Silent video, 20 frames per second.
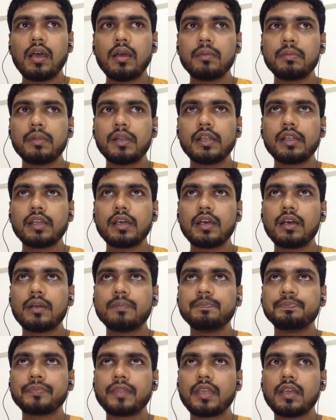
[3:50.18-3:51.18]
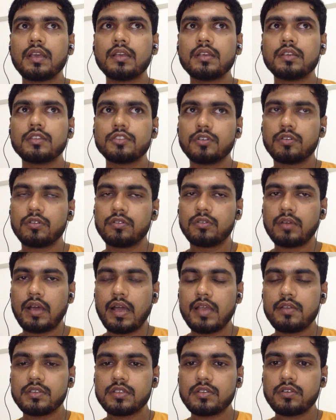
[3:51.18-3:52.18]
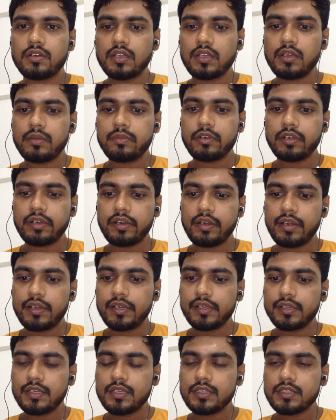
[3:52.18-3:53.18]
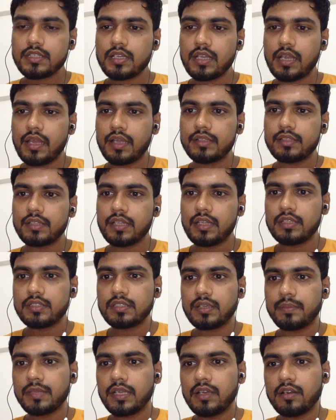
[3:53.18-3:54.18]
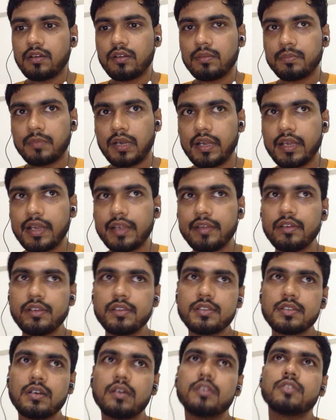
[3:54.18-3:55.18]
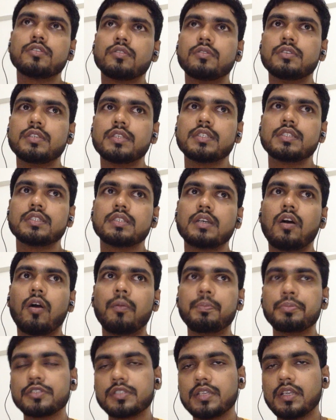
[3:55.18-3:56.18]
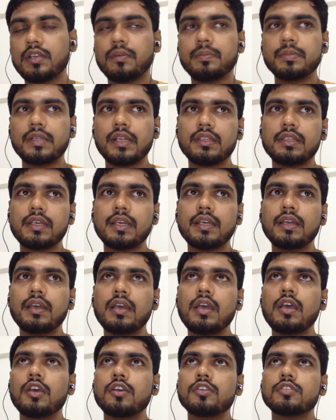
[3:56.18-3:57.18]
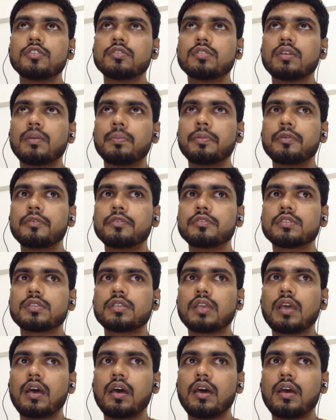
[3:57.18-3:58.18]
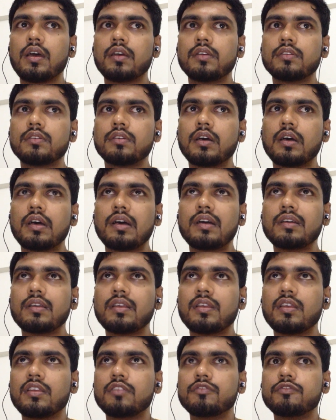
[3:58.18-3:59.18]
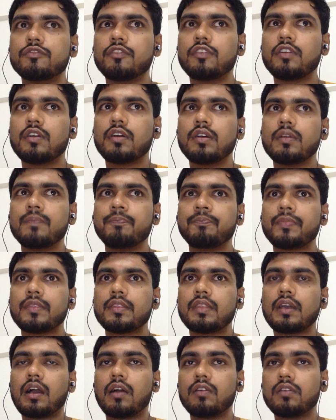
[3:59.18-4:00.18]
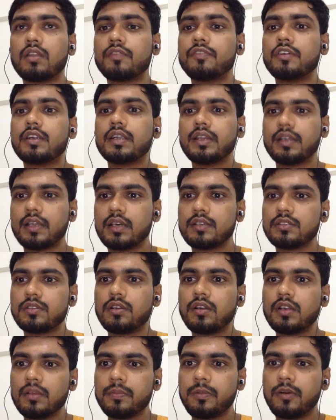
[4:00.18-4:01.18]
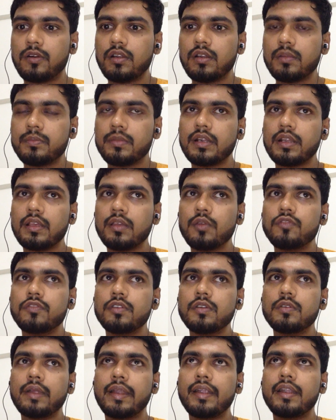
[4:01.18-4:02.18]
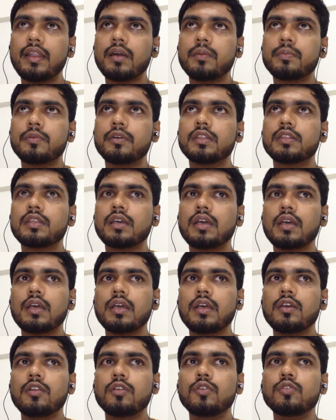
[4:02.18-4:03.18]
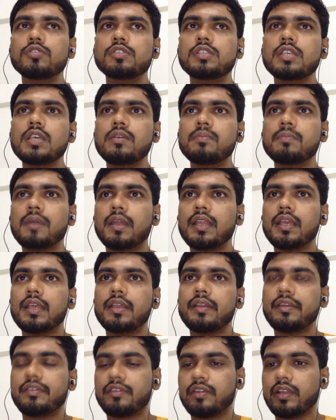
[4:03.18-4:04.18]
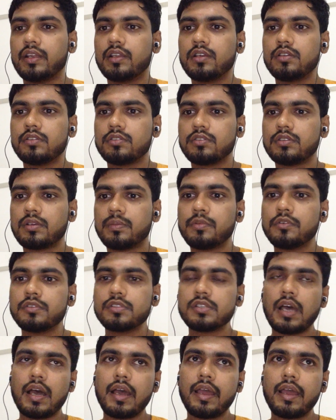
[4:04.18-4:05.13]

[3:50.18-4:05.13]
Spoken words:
But so I was talking about credit risk, and there is something called market risk, so which is the opposite of that thing. So suppose if the counterparty does not default, but if you end up with losing money in a trade. So suppose